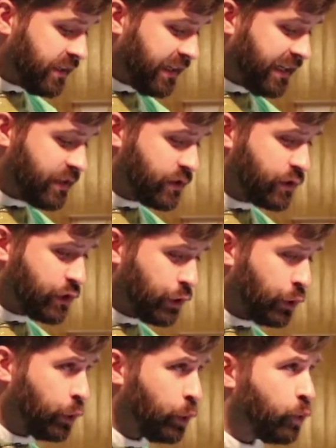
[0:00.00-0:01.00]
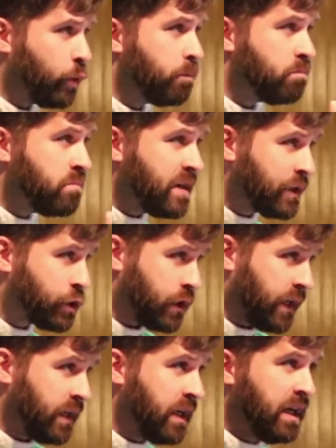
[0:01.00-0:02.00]
leads to
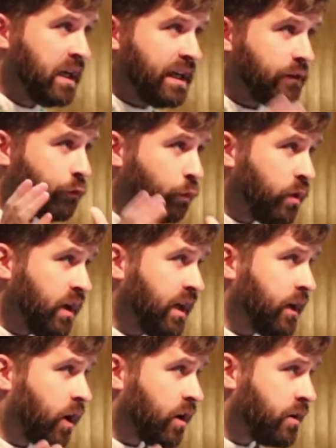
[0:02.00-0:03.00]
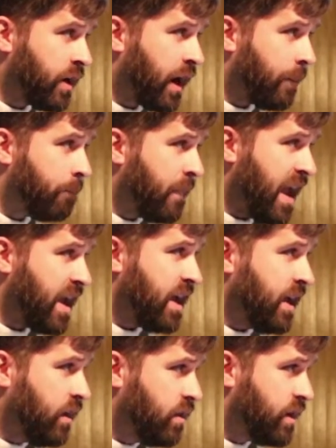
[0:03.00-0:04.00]
mission. If we are not
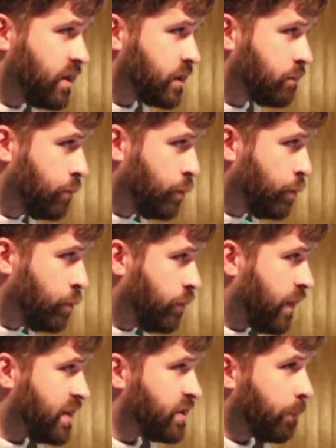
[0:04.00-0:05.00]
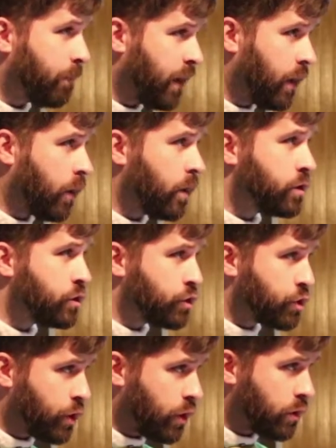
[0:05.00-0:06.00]
making this move as a
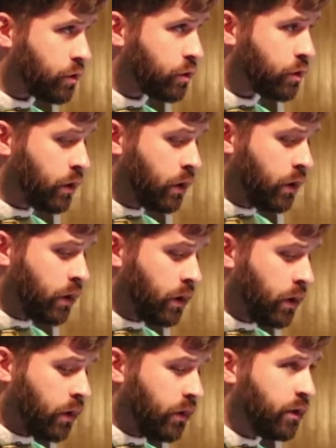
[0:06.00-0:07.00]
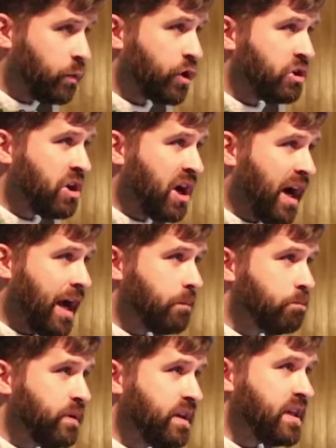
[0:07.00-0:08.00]
parish church, then we're
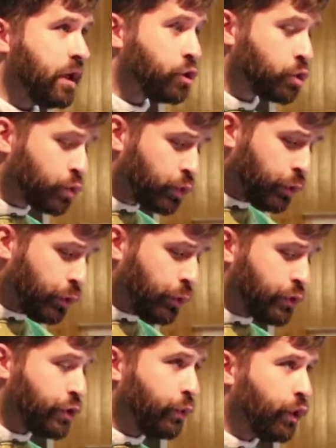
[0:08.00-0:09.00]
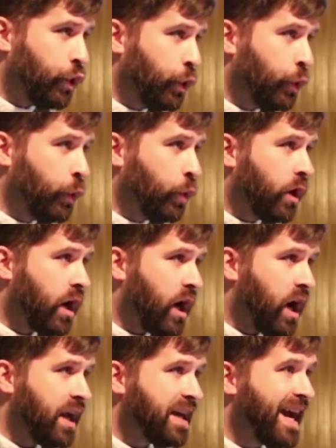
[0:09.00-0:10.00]
not being true to who
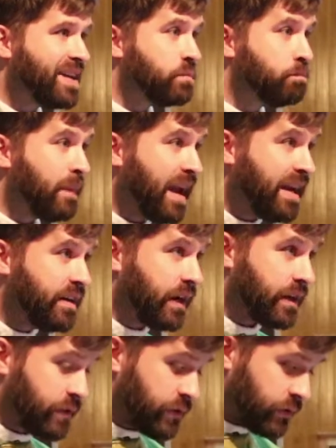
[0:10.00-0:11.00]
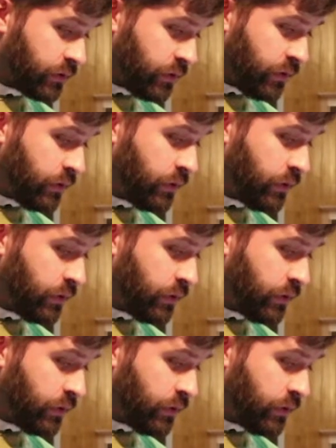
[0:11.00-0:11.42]
God has made us.